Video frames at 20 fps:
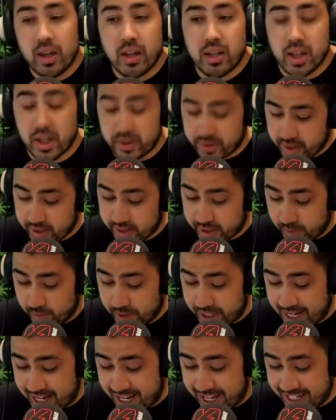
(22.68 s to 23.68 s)
Yeah, also the
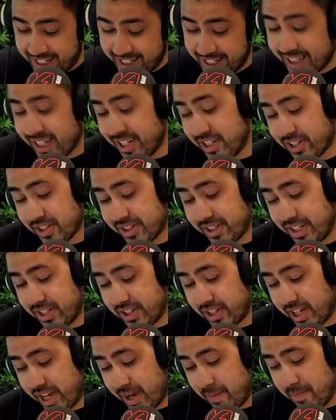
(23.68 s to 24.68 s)
second one, just
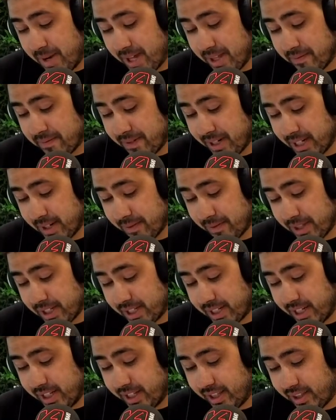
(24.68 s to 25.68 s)
edging out mother for the
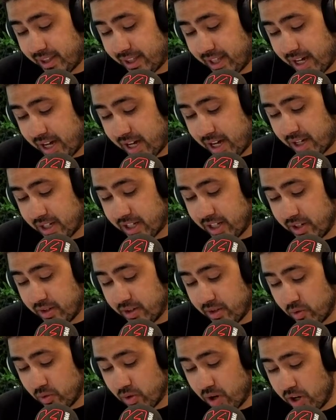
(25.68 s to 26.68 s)
10th year
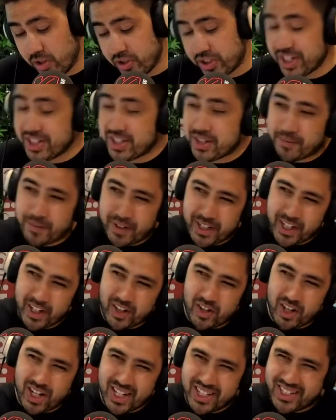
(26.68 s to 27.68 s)
in a row.
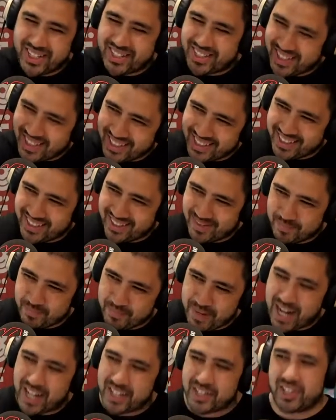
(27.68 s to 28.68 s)
It's just sitting
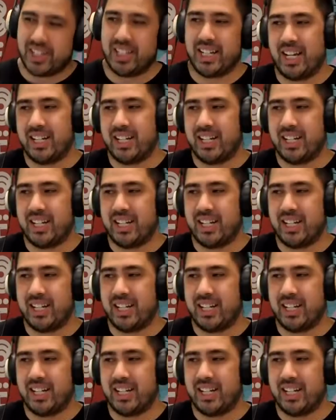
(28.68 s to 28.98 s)
marginally